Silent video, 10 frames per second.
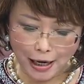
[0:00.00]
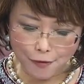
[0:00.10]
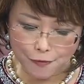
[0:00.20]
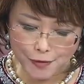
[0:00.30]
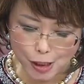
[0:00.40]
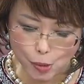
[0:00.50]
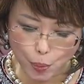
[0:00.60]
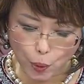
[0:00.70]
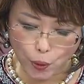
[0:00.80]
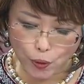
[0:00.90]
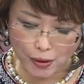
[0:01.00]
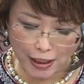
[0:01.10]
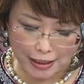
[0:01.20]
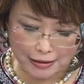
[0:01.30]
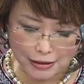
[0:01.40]
I first spoke
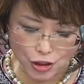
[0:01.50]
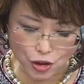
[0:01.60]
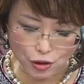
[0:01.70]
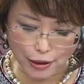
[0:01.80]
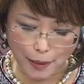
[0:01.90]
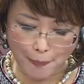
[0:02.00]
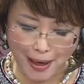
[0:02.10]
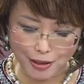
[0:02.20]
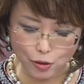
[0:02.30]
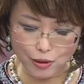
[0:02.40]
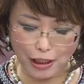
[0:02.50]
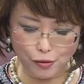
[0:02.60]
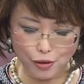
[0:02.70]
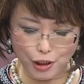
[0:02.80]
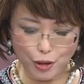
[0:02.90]
on ElderShield in May
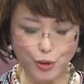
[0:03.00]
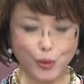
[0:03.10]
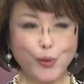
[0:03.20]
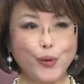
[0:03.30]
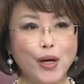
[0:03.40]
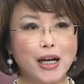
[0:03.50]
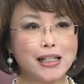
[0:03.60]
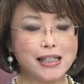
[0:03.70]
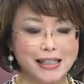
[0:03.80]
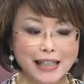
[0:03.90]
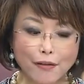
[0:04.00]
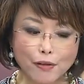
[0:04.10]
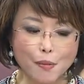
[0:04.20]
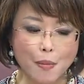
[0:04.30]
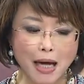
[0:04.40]
2002,
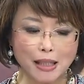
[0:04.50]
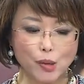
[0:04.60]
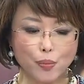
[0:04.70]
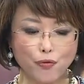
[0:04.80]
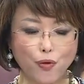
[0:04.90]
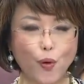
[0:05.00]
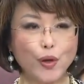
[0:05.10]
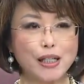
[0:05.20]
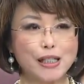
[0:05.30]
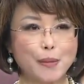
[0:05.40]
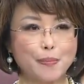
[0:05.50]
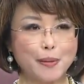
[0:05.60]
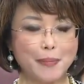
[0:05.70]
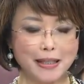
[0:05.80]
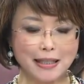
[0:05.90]
several months before its
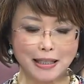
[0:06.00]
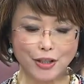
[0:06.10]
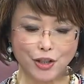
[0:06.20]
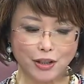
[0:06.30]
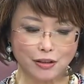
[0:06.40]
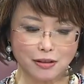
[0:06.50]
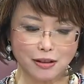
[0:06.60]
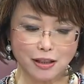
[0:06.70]
implementation.